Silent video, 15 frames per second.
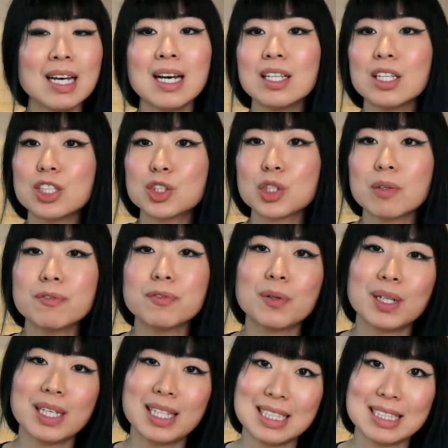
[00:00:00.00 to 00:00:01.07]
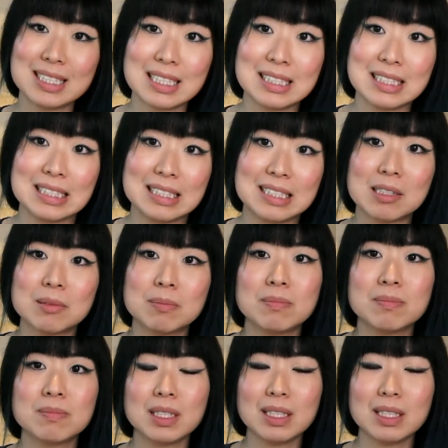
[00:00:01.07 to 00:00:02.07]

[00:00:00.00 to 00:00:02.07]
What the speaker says: The job for a design system